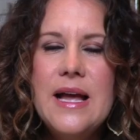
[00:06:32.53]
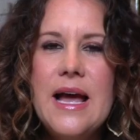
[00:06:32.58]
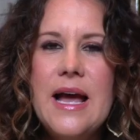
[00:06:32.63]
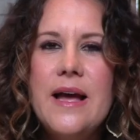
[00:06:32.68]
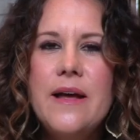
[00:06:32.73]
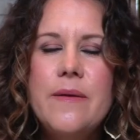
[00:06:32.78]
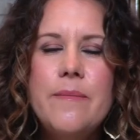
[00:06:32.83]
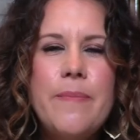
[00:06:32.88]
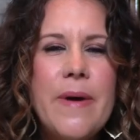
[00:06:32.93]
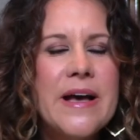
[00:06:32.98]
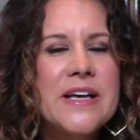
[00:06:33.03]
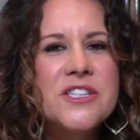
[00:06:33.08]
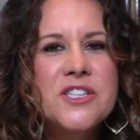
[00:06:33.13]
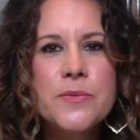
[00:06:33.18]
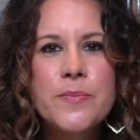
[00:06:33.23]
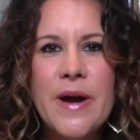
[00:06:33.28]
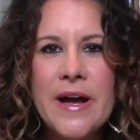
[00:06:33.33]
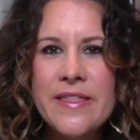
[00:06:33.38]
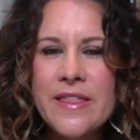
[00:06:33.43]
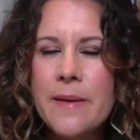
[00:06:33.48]
And
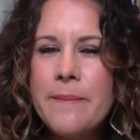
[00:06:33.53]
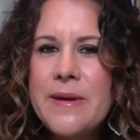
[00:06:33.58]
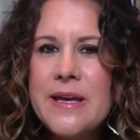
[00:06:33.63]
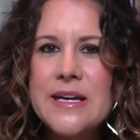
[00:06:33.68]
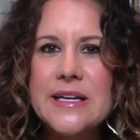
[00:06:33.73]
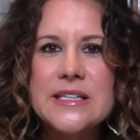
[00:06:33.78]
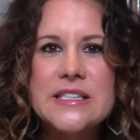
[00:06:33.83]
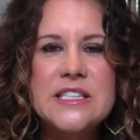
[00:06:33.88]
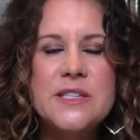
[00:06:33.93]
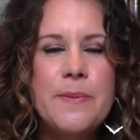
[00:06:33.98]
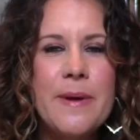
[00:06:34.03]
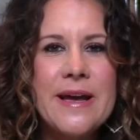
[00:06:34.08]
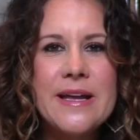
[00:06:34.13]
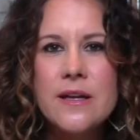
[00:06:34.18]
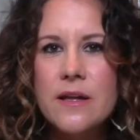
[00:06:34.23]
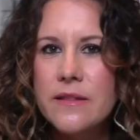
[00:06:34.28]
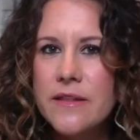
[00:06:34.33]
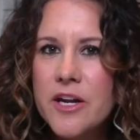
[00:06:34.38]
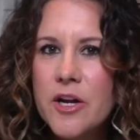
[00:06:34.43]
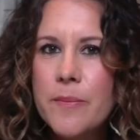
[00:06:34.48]
Pastor Brian, let me expand
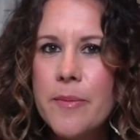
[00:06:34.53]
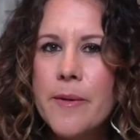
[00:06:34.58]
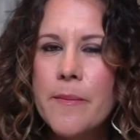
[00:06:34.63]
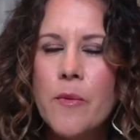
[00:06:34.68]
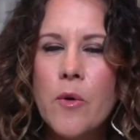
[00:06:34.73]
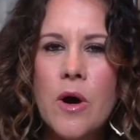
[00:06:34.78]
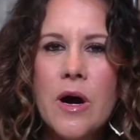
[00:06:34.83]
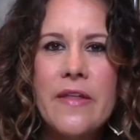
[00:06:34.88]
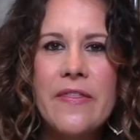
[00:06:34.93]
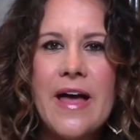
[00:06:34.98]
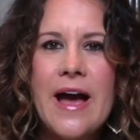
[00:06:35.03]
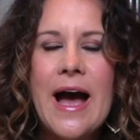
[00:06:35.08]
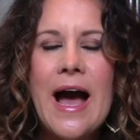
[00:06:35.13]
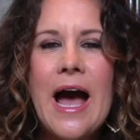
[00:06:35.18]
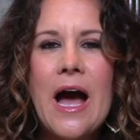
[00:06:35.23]
a little bit more on that.